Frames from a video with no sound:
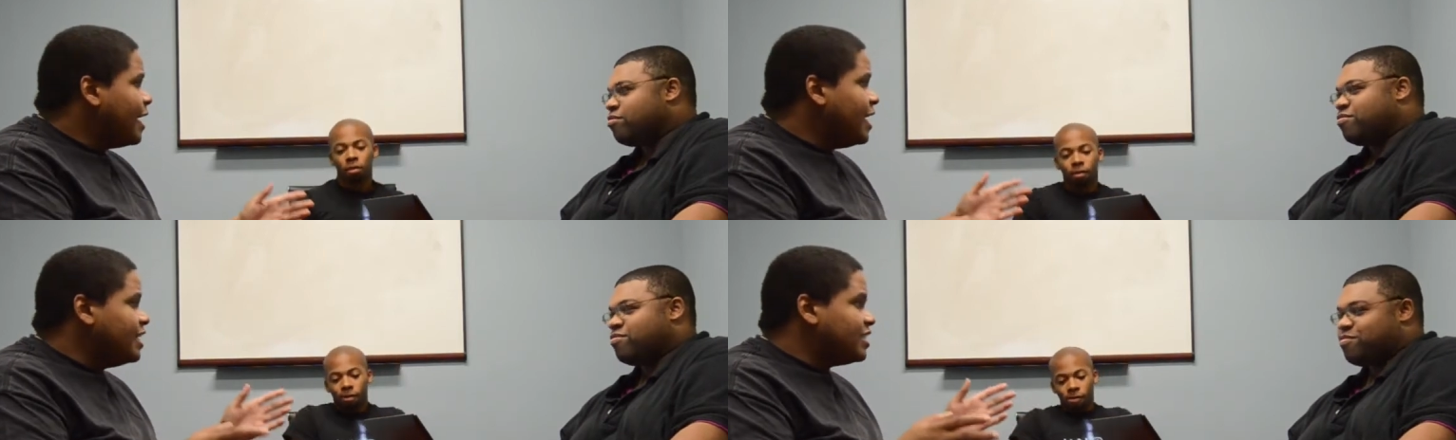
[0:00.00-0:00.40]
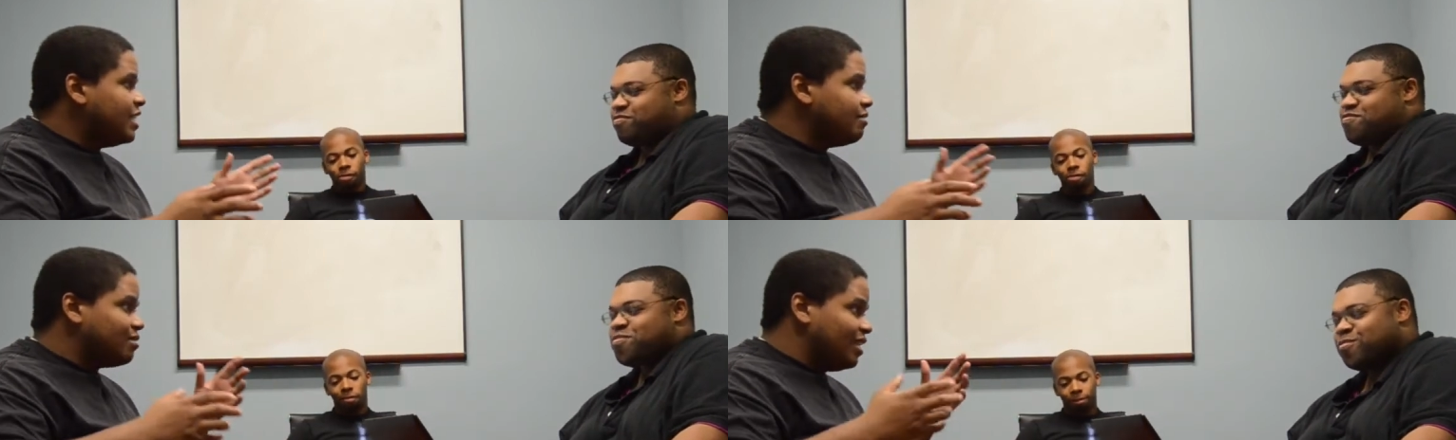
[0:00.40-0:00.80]
Speaker 1: and this
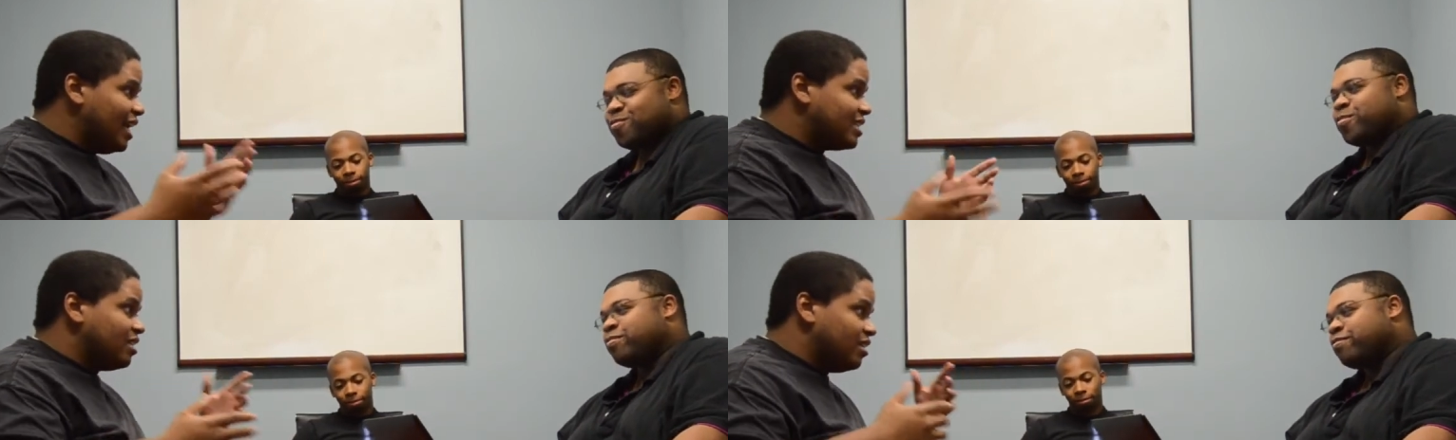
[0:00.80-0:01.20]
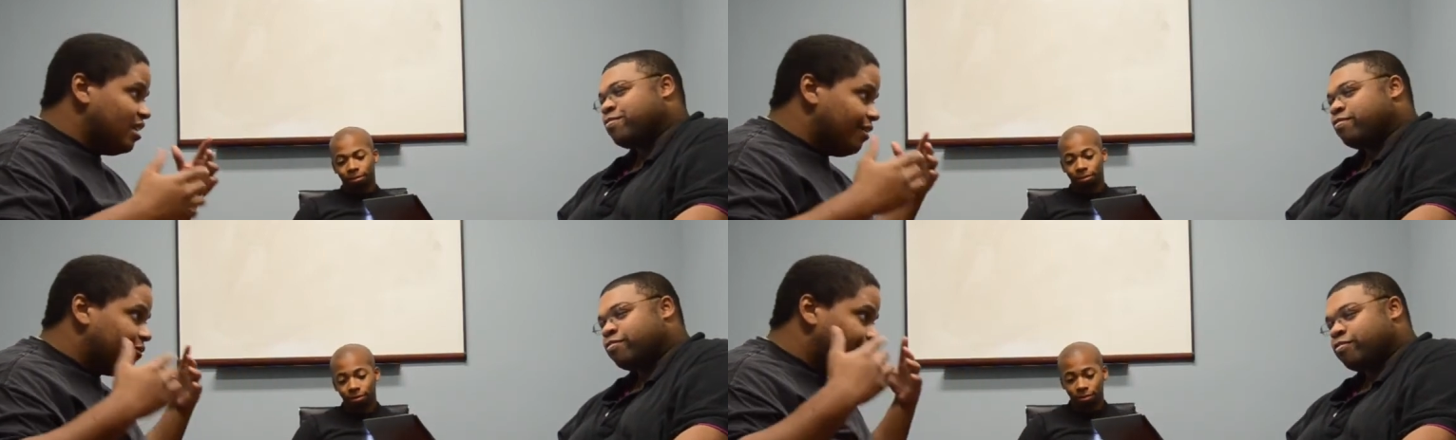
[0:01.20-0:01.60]
gives Lex
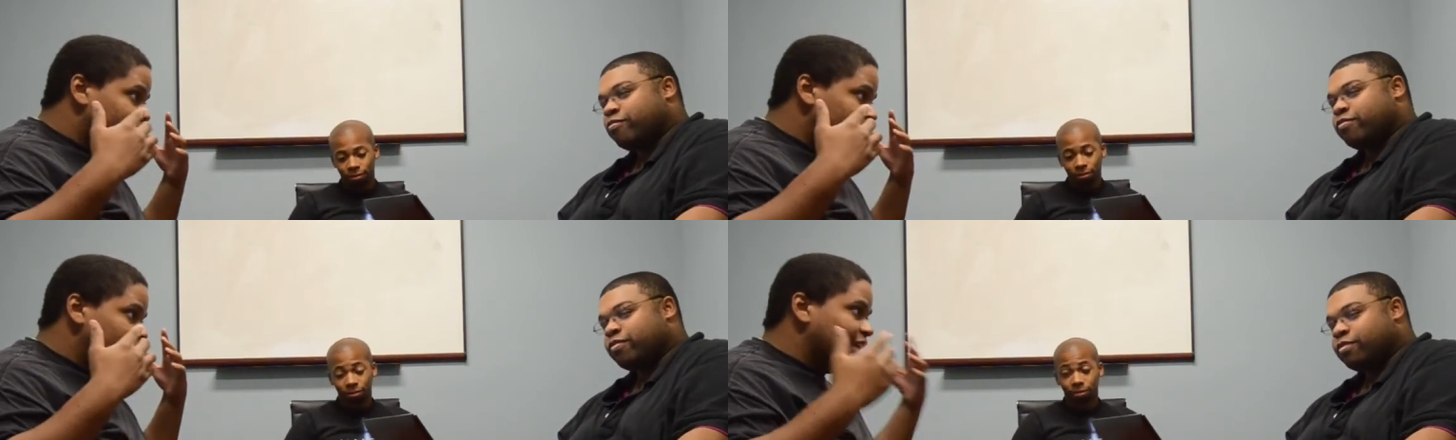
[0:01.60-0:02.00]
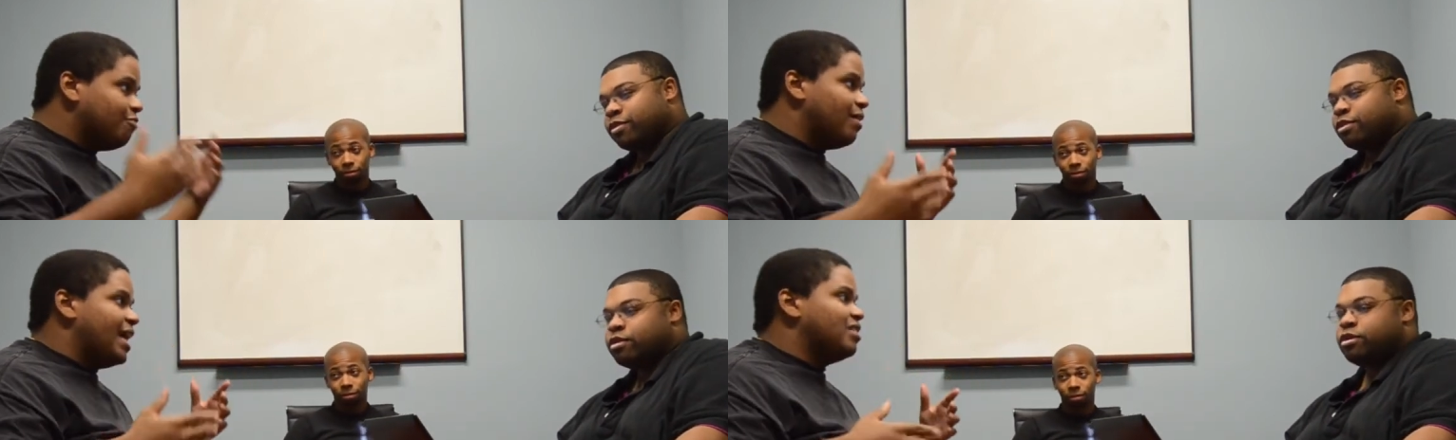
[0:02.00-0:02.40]
enough
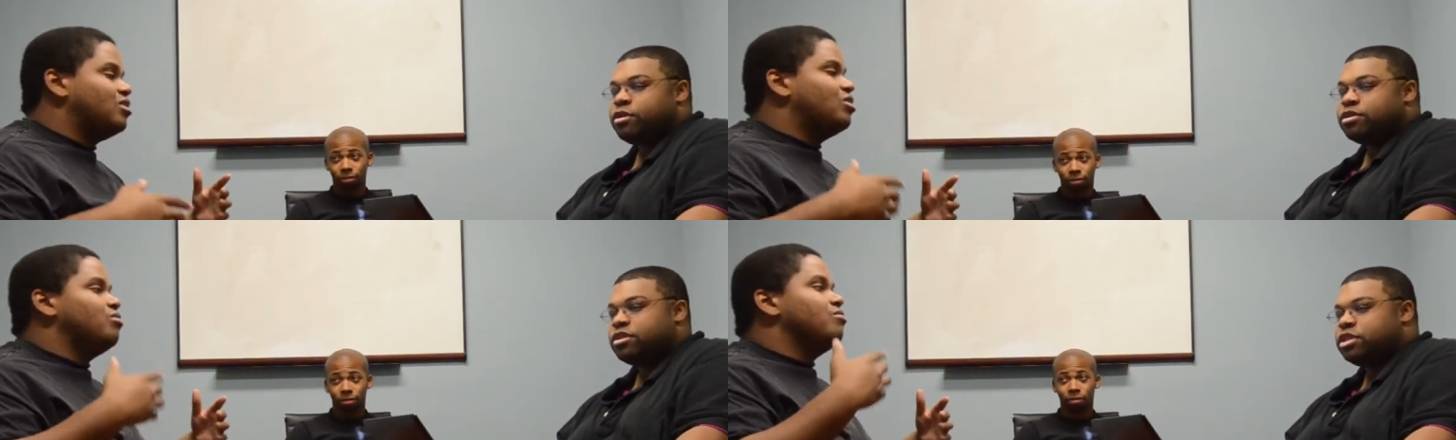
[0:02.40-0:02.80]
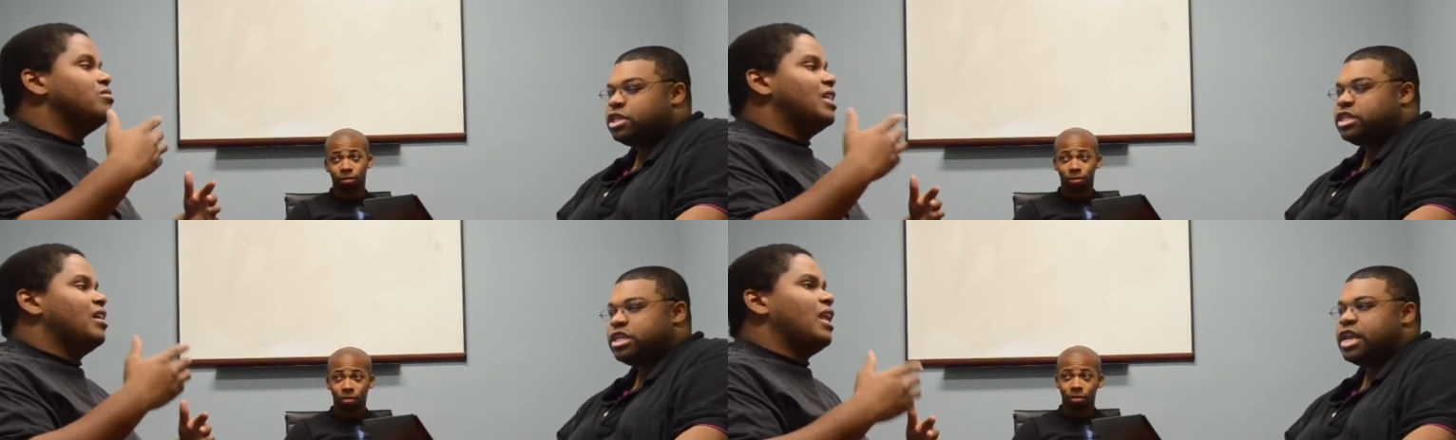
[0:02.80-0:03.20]
leeway to
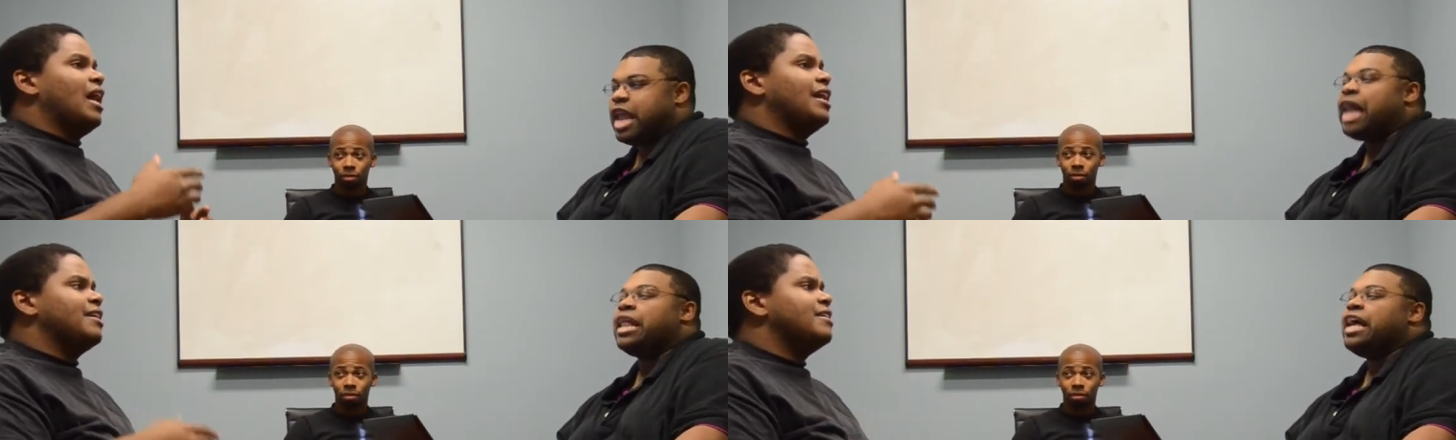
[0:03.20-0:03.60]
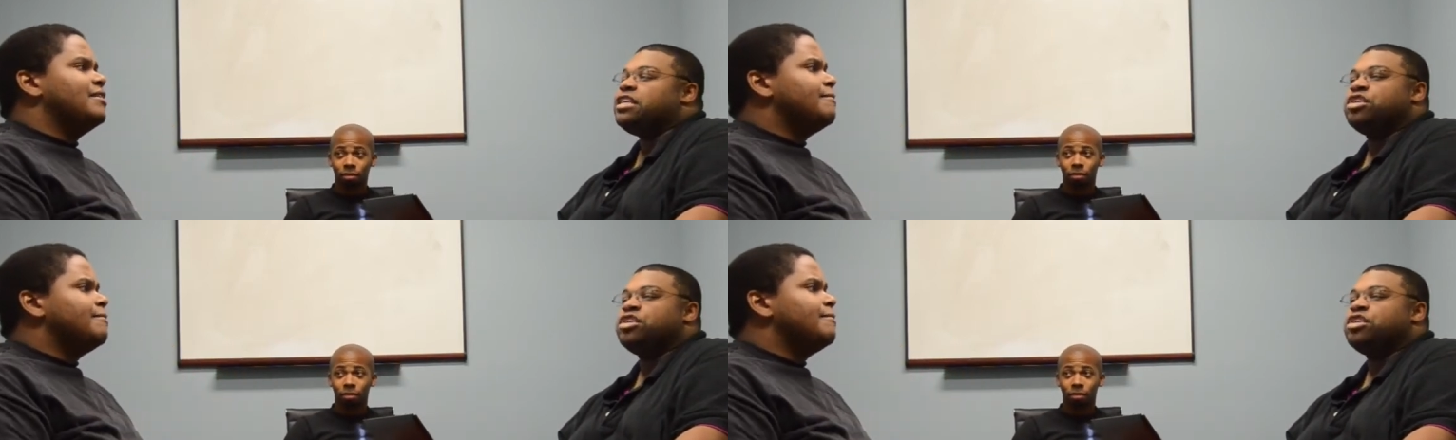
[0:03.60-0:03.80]
tell to not like